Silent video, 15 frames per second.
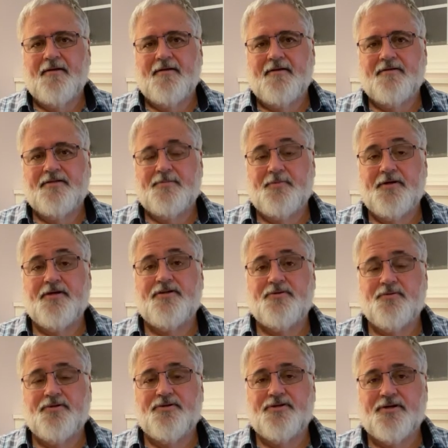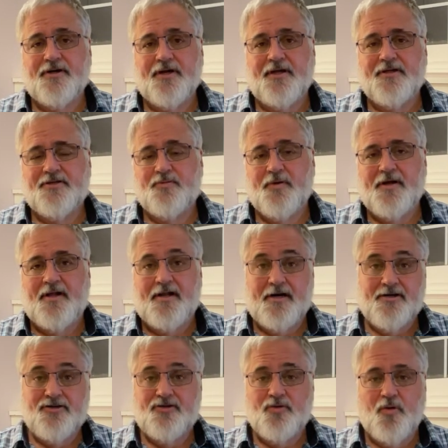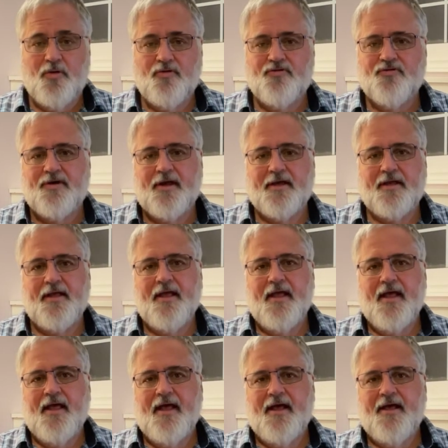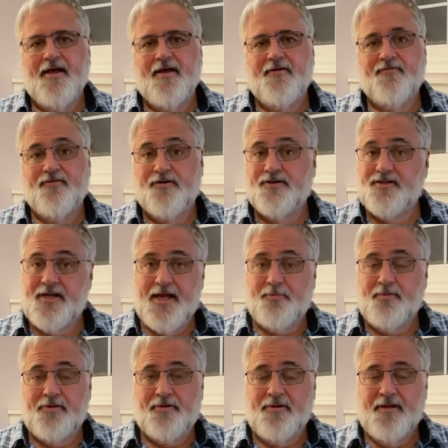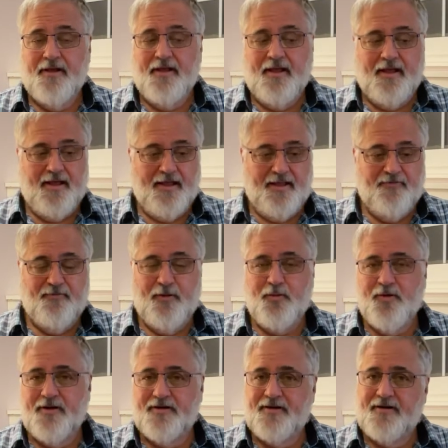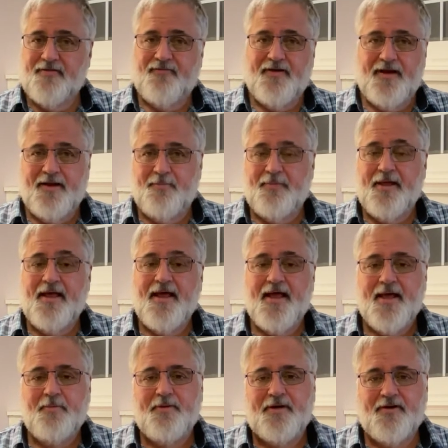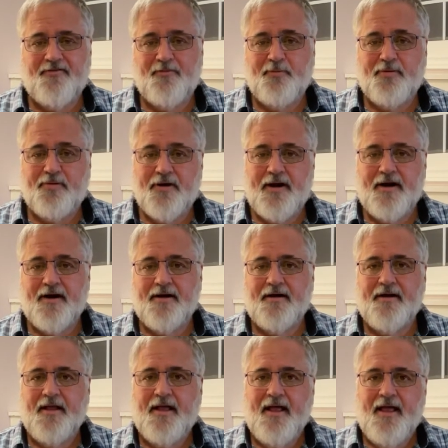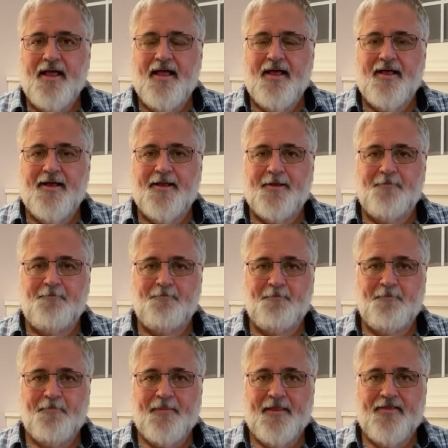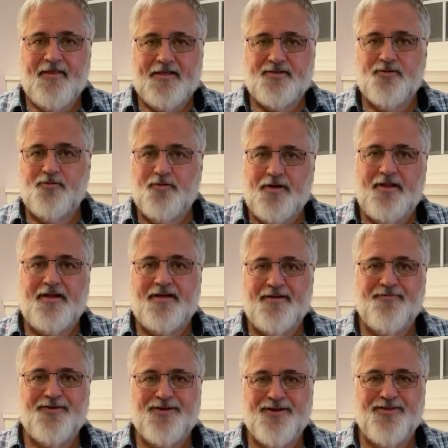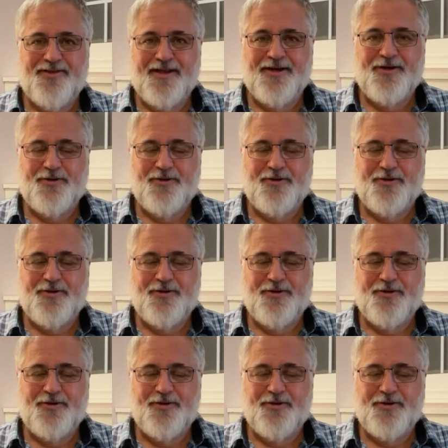spiritual journey as well, our soul trek. For example, if we want to develop a habit of prayer, that's a really difficult thing to